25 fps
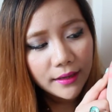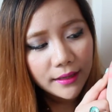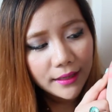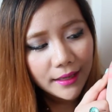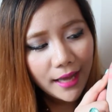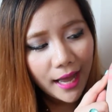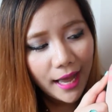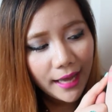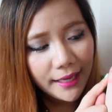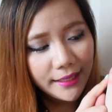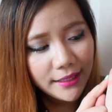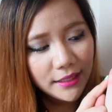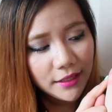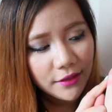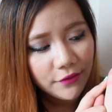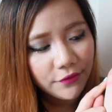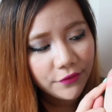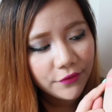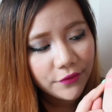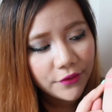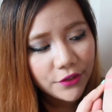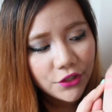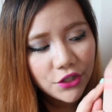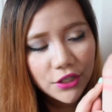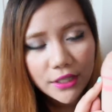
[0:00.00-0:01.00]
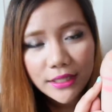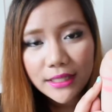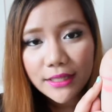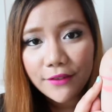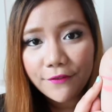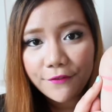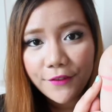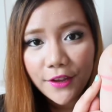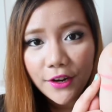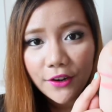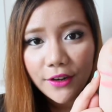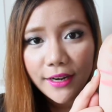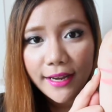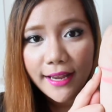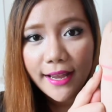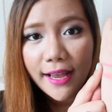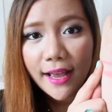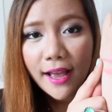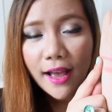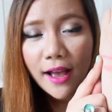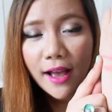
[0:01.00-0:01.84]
kind of just very